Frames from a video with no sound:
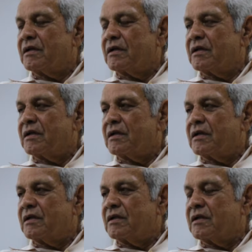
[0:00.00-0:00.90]

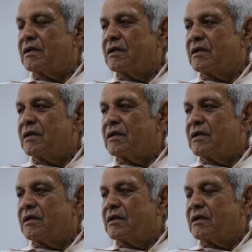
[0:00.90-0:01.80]

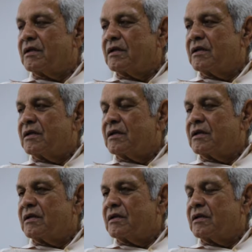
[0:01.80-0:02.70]

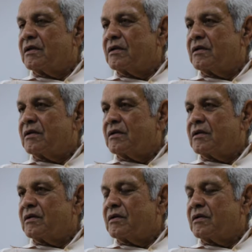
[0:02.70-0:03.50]
(silence)